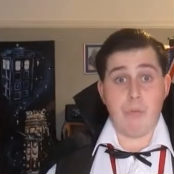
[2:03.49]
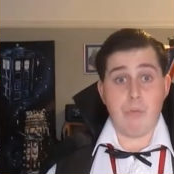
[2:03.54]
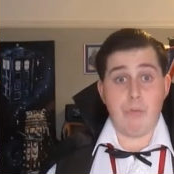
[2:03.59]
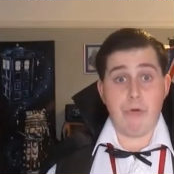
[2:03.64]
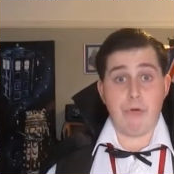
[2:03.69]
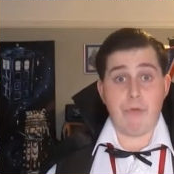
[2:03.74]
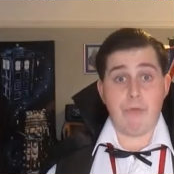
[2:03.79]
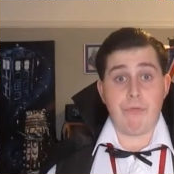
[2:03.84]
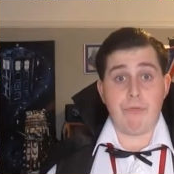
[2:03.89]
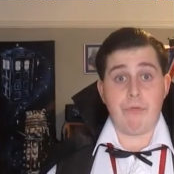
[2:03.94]

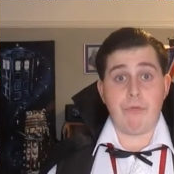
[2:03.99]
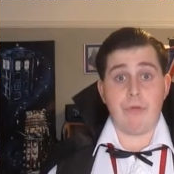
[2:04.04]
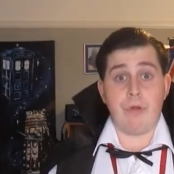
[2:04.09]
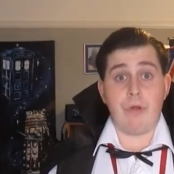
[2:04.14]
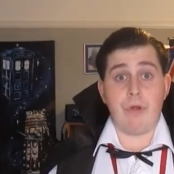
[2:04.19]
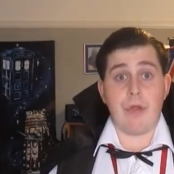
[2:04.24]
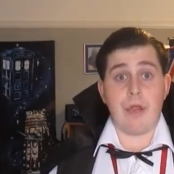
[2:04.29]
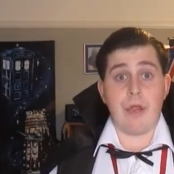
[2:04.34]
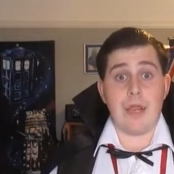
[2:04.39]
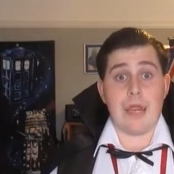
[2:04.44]
poof,
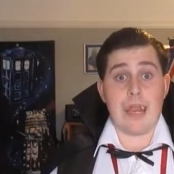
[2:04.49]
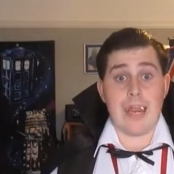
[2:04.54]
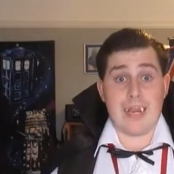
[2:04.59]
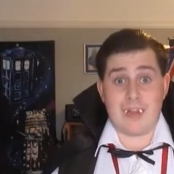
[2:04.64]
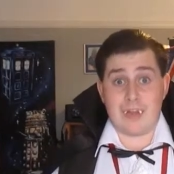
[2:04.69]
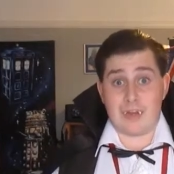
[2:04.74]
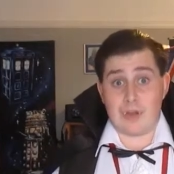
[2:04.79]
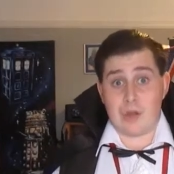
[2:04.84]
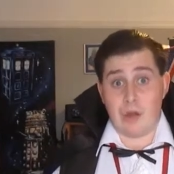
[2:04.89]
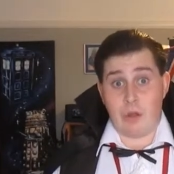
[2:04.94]

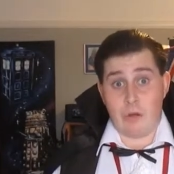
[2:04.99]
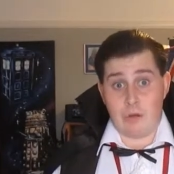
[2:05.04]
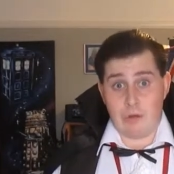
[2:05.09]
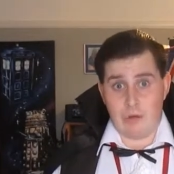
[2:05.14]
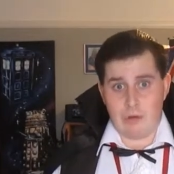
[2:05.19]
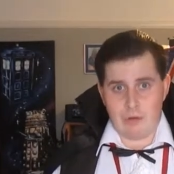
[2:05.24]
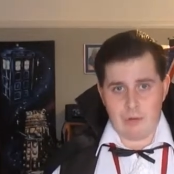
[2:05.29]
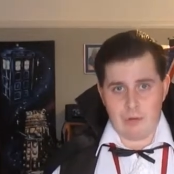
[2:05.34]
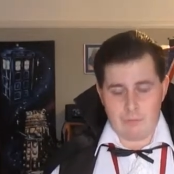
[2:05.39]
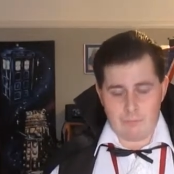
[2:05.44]
it's
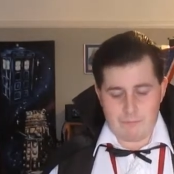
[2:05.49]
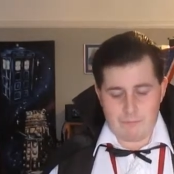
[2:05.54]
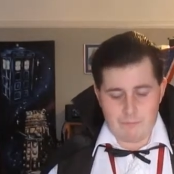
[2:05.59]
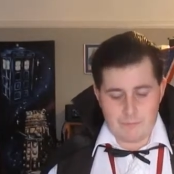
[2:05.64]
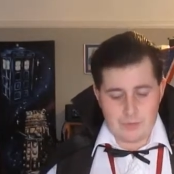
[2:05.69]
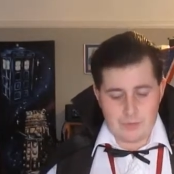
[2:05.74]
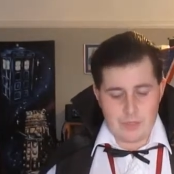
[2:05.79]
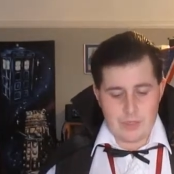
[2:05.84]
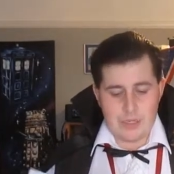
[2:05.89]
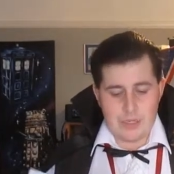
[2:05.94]
gone
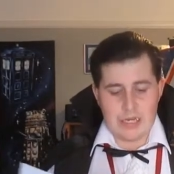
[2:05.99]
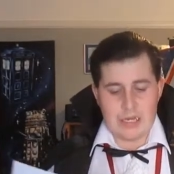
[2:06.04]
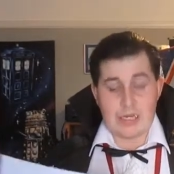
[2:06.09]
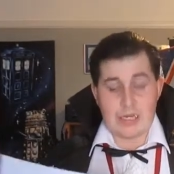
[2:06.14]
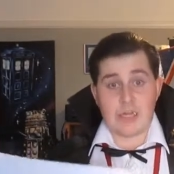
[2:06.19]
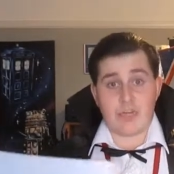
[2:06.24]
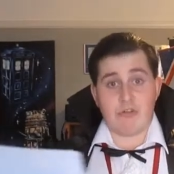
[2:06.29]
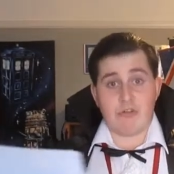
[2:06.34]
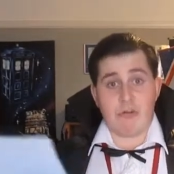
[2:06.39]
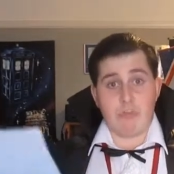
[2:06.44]

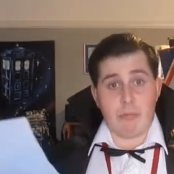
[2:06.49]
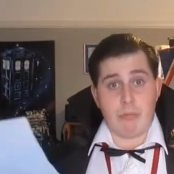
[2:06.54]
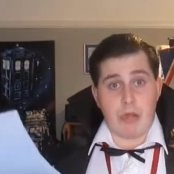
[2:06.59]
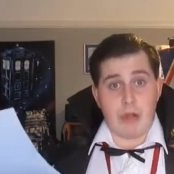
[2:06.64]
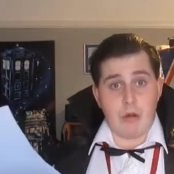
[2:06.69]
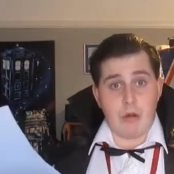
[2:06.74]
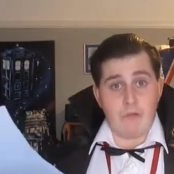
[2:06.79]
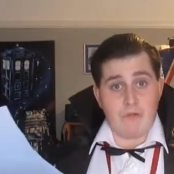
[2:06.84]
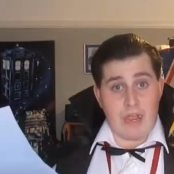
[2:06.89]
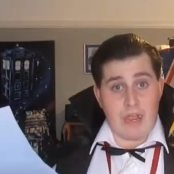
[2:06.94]
into a
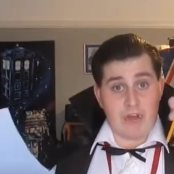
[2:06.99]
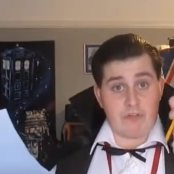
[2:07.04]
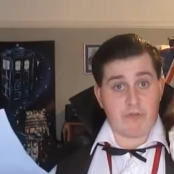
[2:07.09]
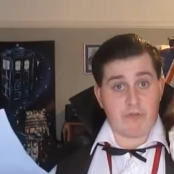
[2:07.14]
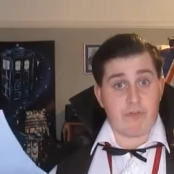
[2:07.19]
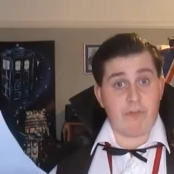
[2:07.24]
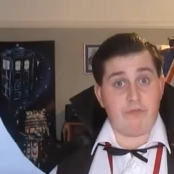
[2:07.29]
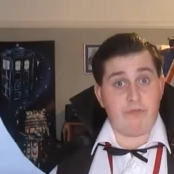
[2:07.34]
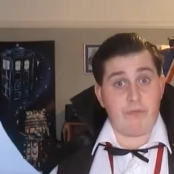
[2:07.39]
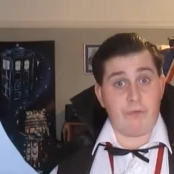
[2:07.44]
pile of ash
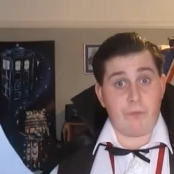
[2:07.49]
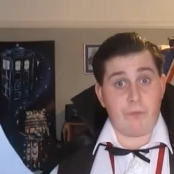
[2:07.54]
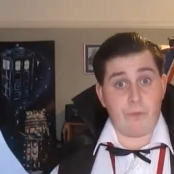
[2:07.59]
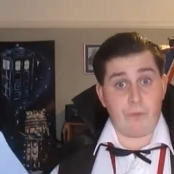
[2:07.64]
on the floor.